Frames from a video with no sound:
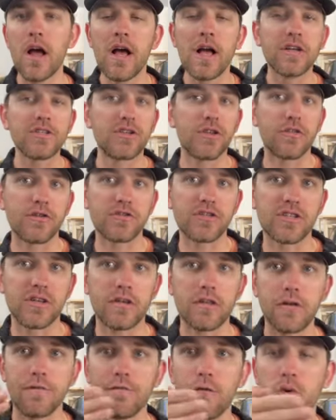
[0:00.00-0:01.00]
So there's
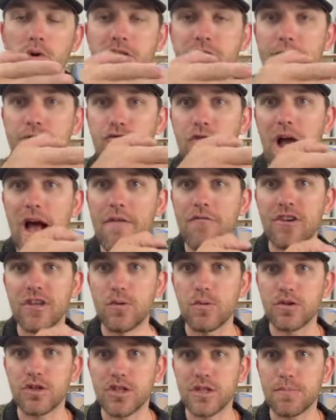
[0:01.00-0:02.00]
the force of gravity,
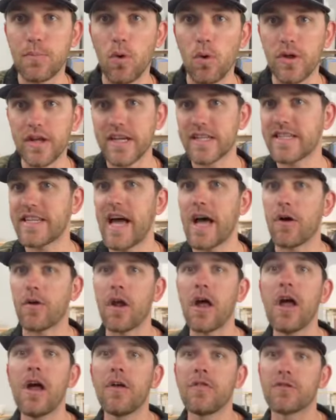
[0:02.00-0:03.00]
which is pulling it down.
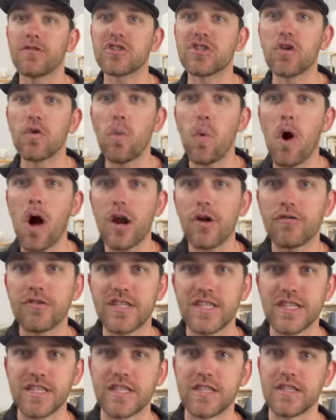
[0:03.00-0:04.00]
There's the water
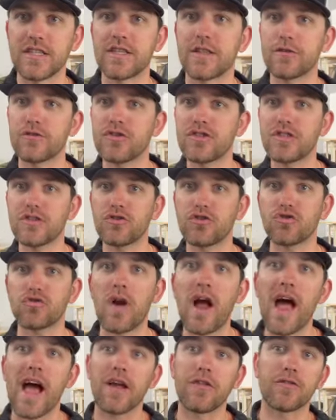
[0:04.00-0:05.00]
resistance, there's the
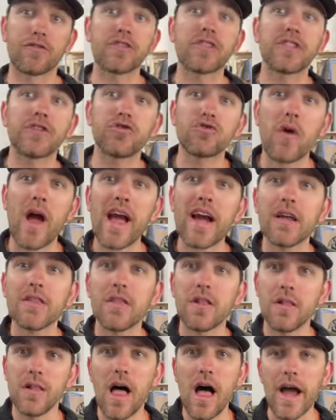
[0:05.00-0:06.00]
drag of the
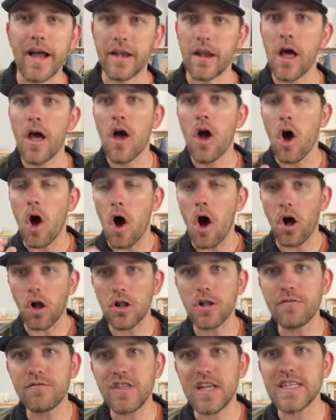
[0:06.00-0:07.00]
line.
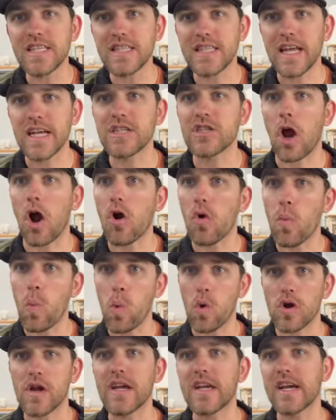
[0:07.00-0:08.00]
All of these things are
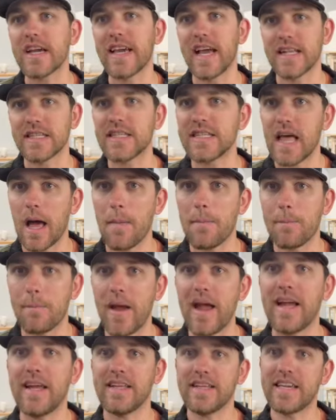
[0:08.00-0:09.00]
working against that
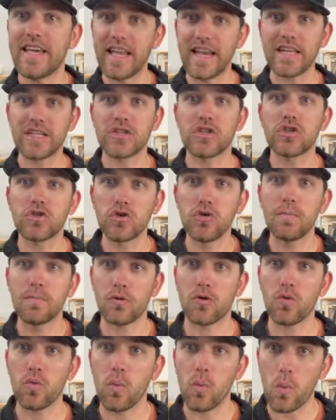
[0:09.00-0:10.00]
bait getting
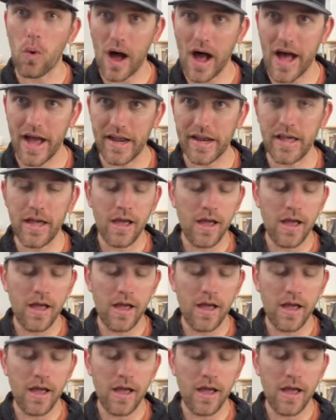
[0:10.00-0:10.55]
super wide.